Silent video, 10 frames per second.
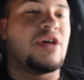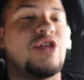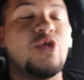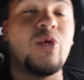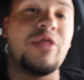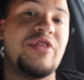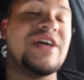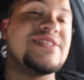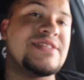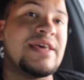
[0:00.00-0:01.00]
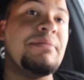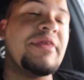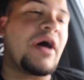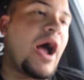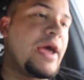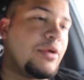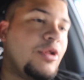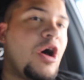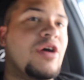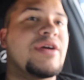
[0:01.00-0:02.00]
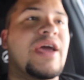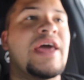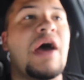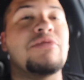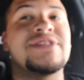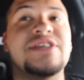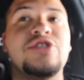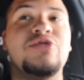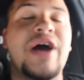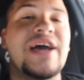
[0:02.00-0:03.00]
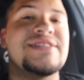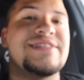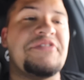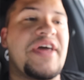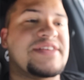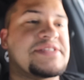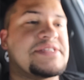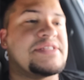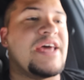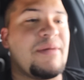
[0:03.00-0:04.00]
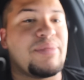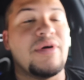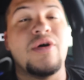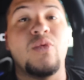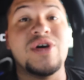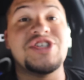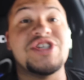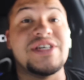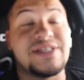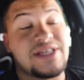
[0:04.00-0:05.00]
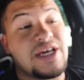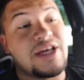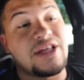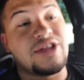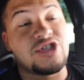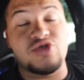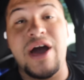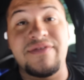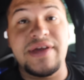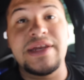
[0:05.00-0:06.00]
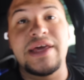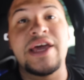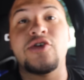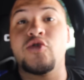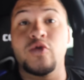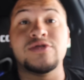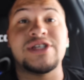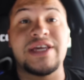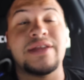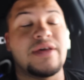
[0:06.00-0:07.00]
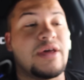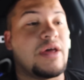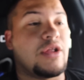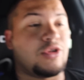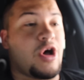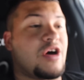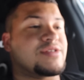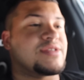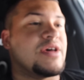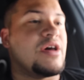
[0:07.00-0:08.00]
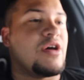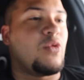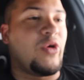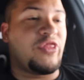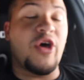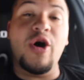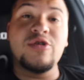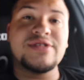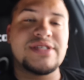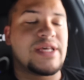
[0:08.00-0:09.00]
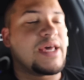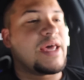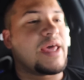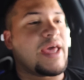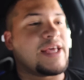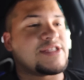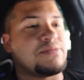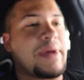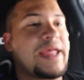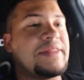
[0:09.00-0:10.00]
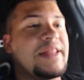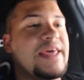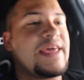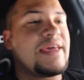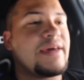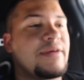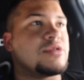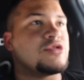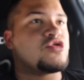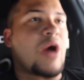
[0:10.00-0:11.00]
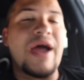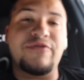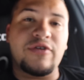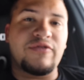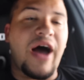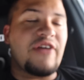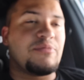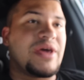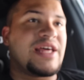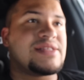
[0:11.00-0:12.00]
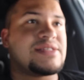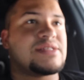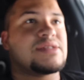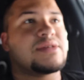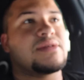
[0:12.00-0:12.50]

you will then send me the idle log, and I will send you guys the next step, which is the driving and cruising logs. With those, it's mainly drive for 5 minutes